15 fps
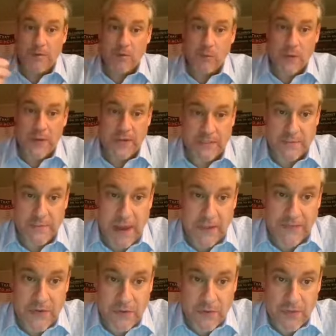of the weeds,
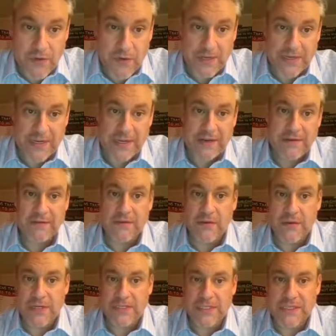Matthew 13,
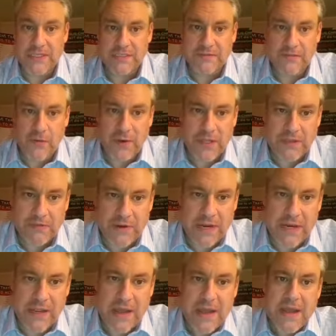36 to
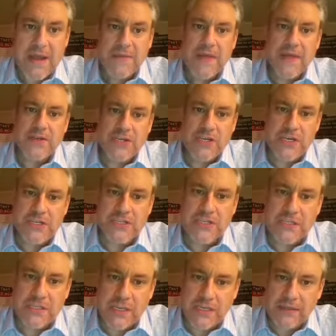43. Then
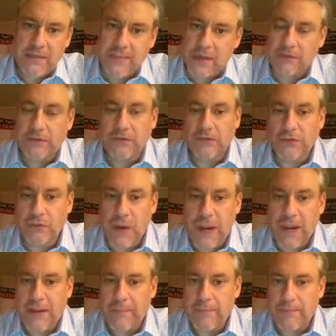Jesus sent the multitude
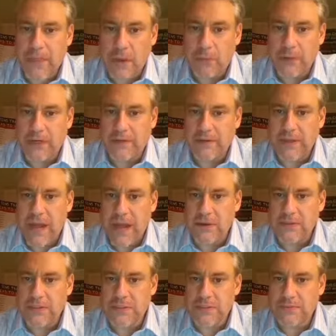away and went into the
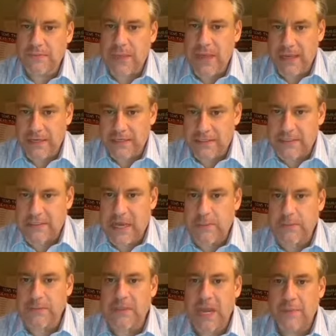house, and his
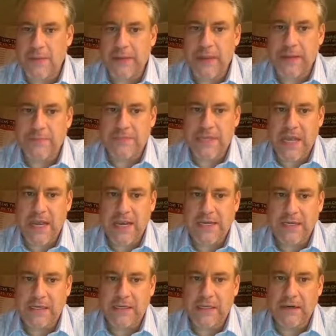disciples came unto him, saying,
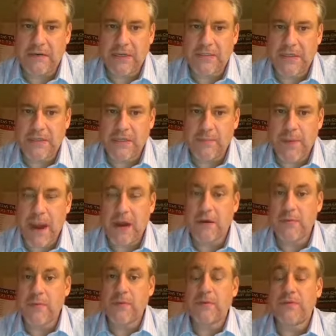Declare us in the
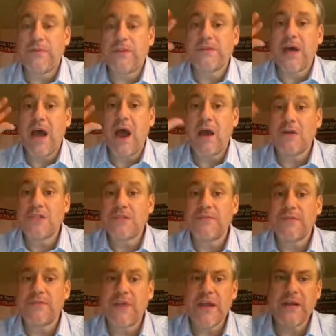parable the tares of
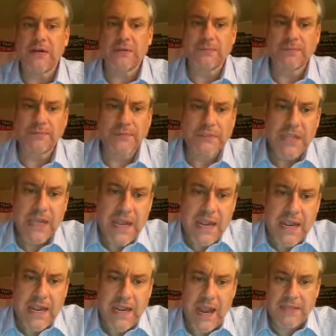the field.
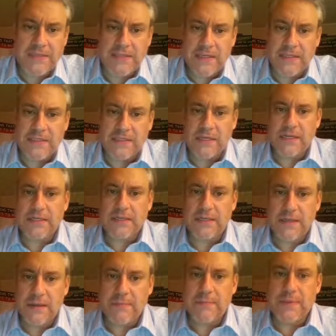He answered and said unto
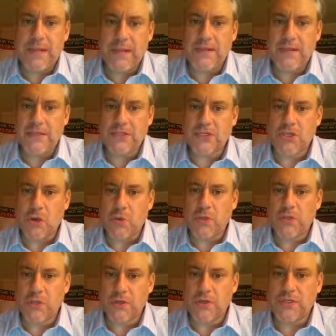them, He that
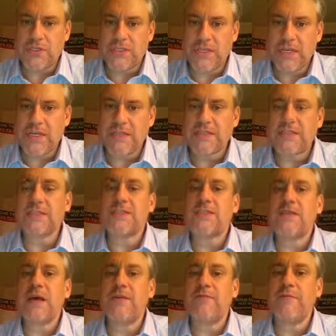soweth the good seed is the
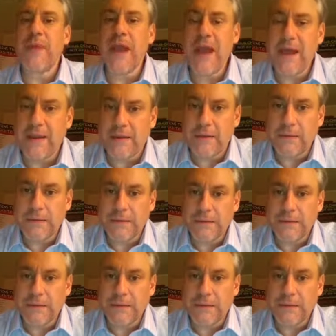Son of Man.